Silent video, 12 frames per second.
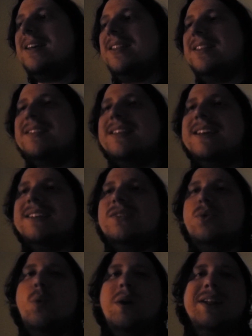this thing
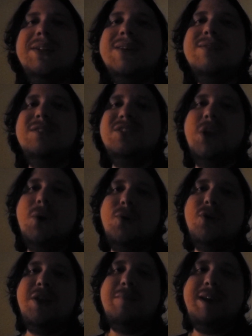is 20 levels
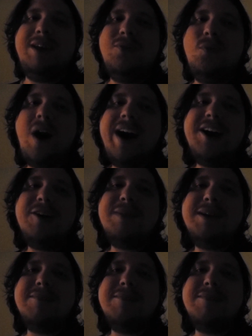lower than me. Why am